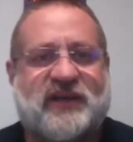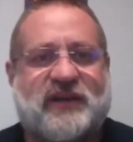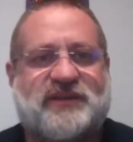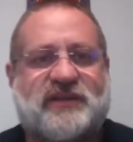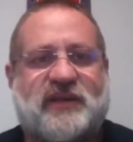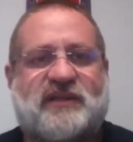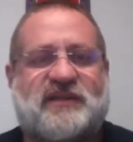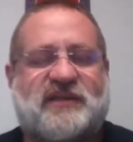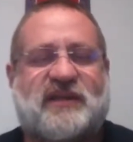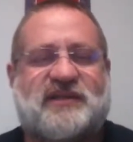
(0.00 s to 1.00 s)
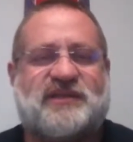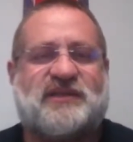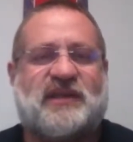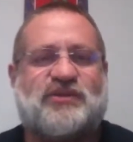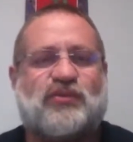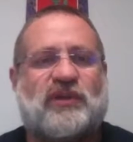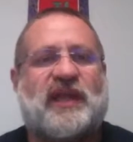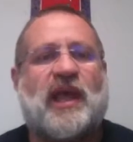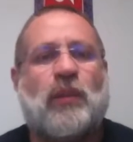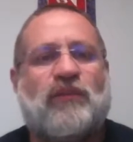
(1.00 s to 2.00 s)
And it's
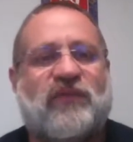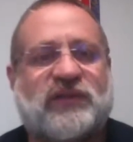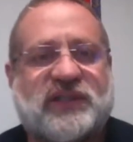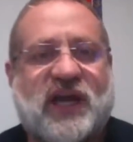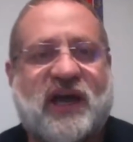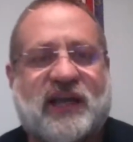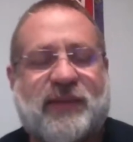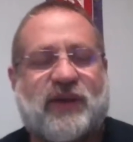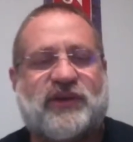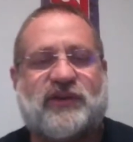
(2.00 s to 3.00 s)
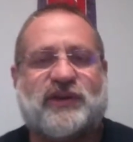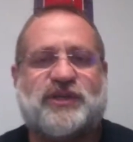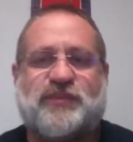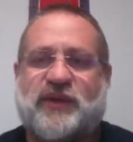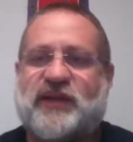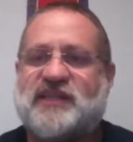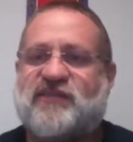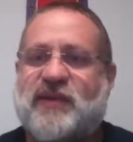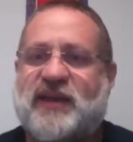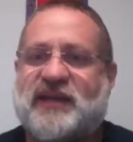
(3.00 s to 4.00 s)
really helpful to talk about your experience
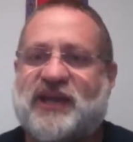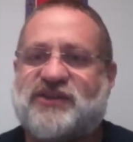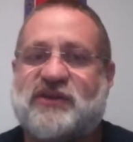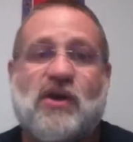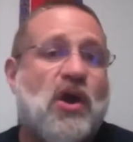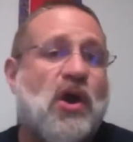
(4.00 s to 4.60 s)
of meditation,